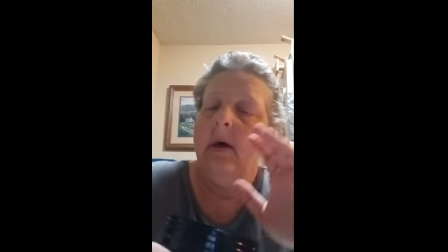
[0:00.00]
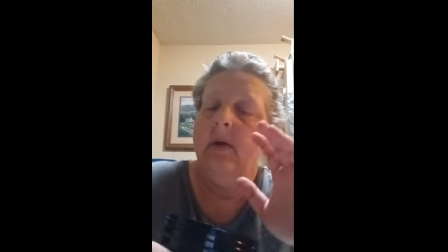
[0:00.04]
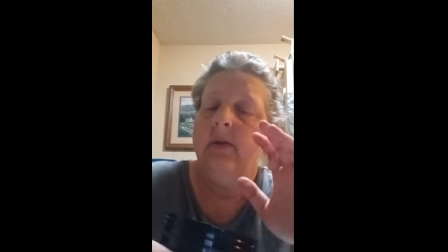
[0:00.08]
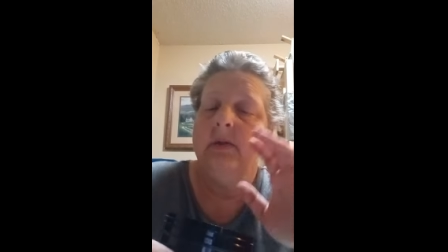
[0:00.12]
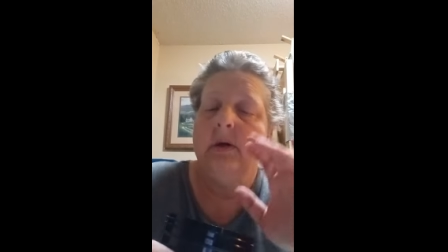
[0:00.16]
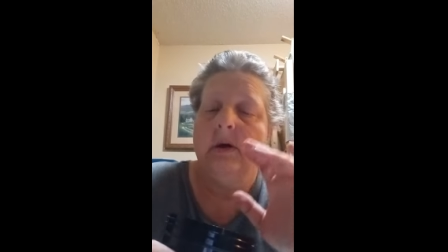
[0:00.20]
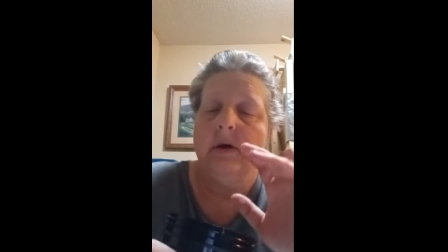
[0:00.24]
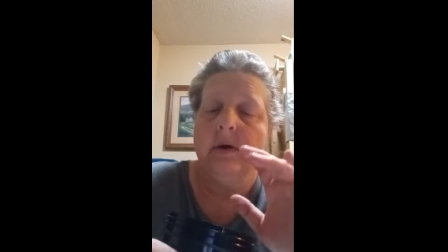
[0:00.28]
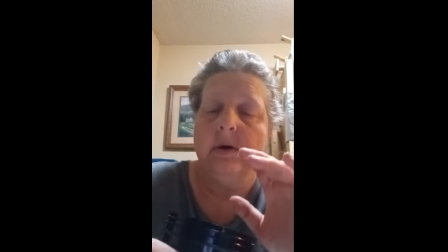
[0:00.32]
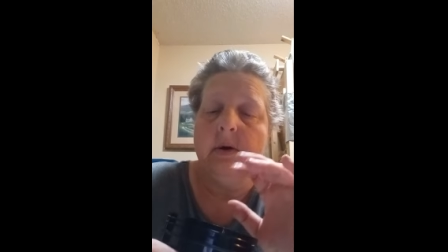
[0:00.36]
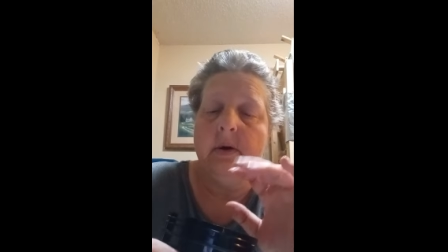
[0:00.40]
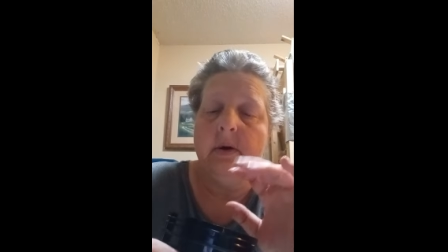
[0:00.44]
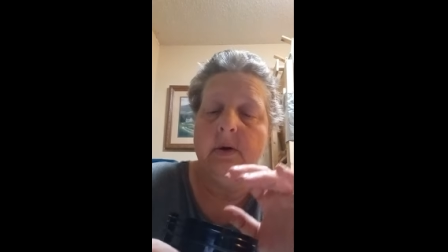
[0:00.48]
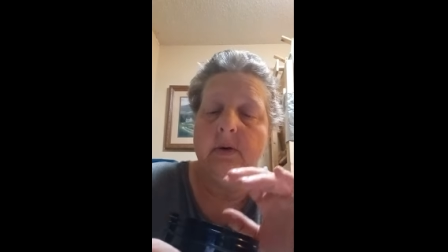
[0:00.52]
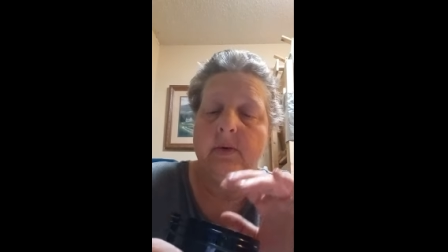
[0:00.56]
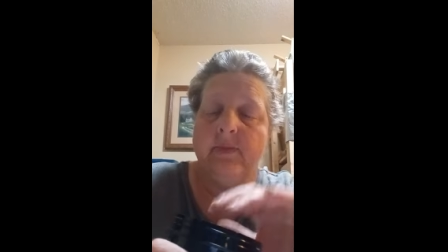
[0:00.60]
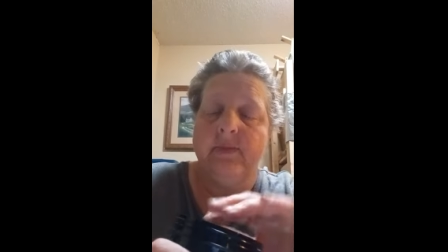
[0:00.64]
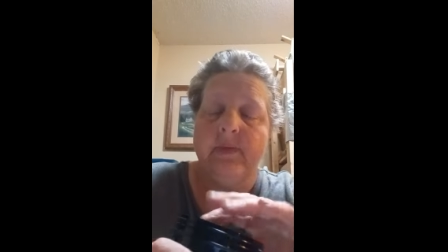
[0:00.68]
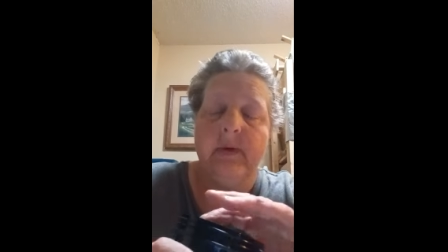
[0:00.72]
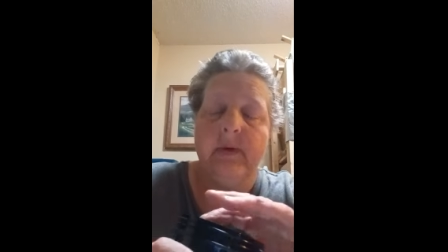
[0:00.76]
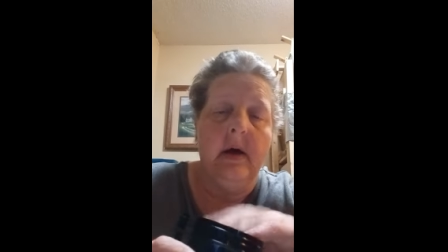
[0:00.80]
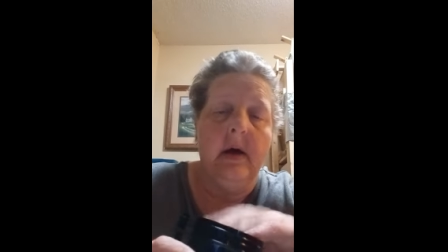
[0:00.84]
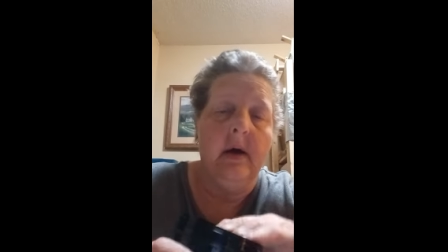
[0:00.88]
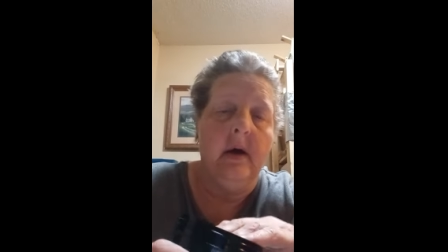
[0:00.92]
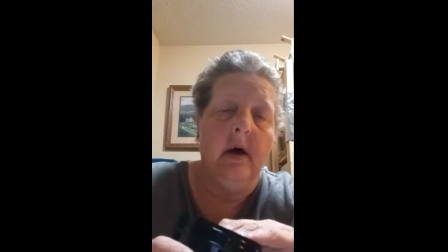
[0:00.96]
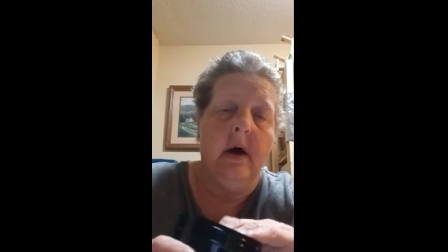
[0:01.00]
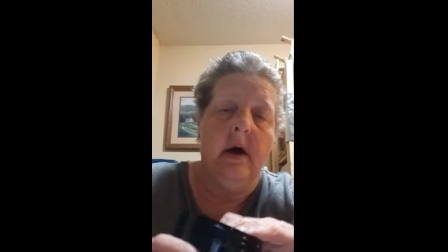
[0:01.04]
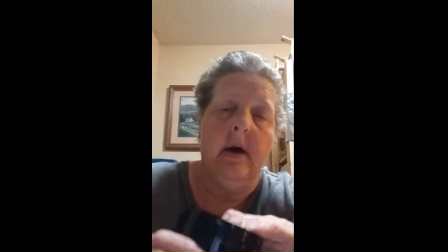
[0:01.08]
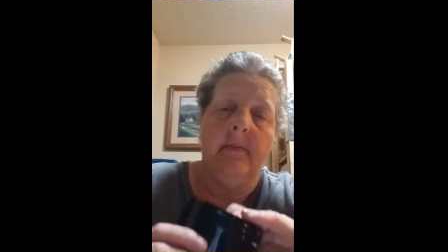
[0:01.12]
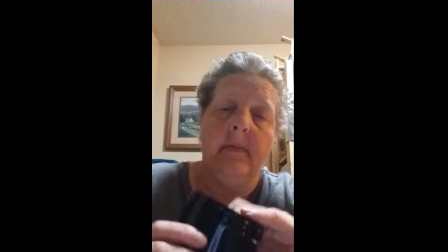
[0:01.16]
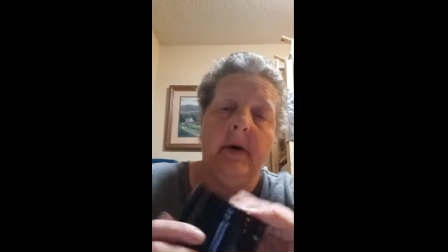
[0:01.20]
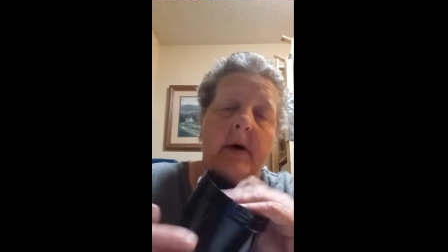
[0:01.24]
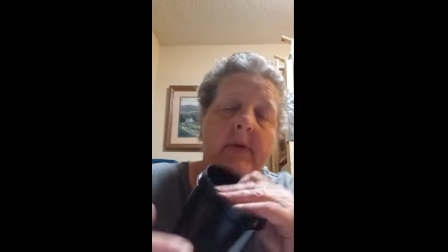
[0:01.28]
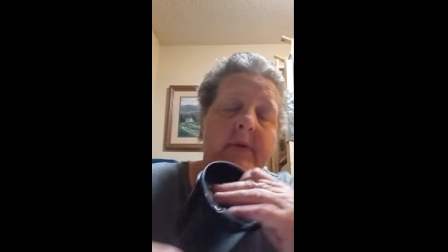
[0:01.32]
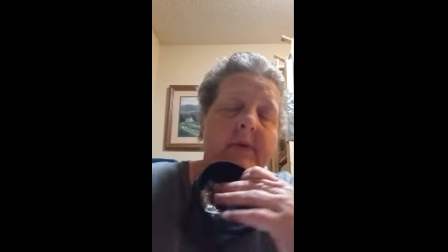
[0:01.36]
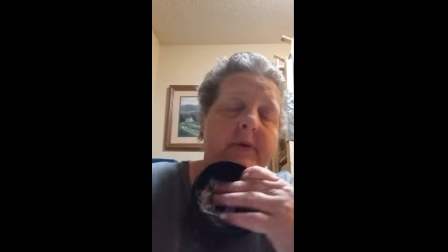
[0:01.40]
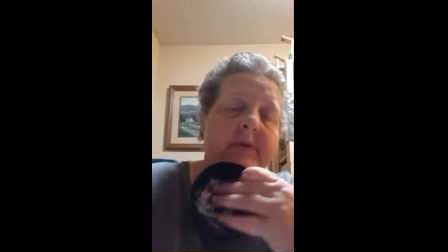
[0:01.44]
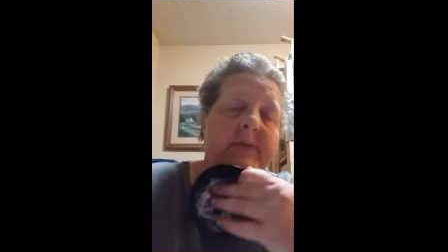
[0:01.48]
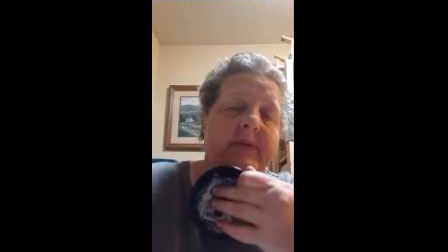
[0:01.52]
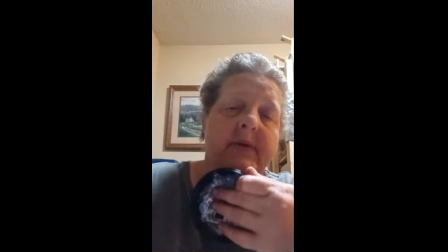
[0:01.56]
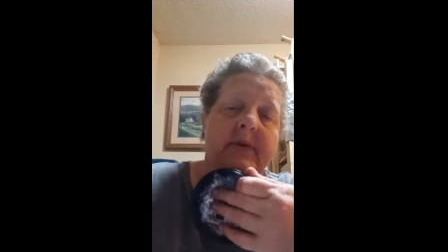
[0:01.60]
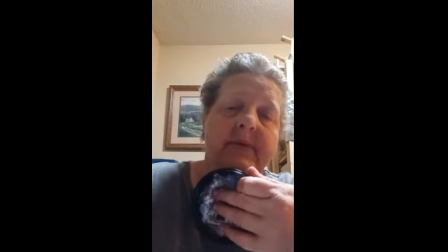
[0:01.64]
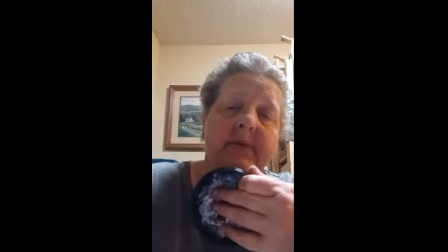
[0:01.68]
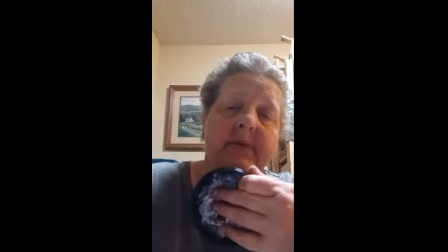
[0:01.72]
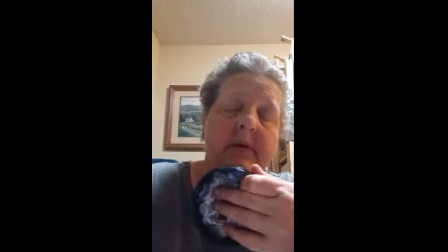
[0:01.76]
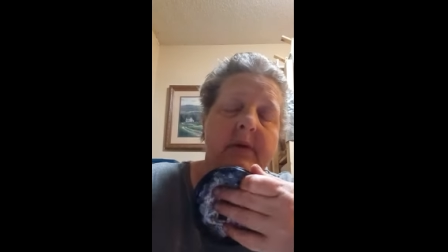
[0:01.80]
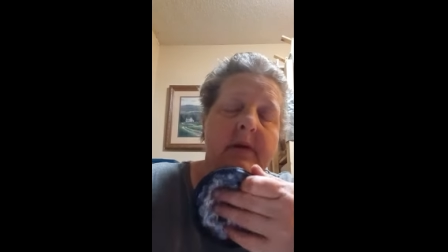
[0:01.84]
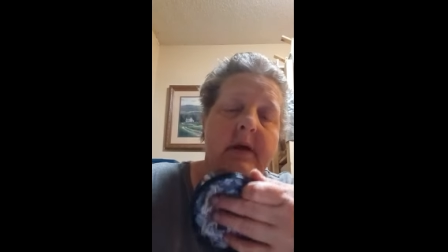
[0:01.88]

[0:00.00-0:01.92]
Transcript: There's um, other seeds in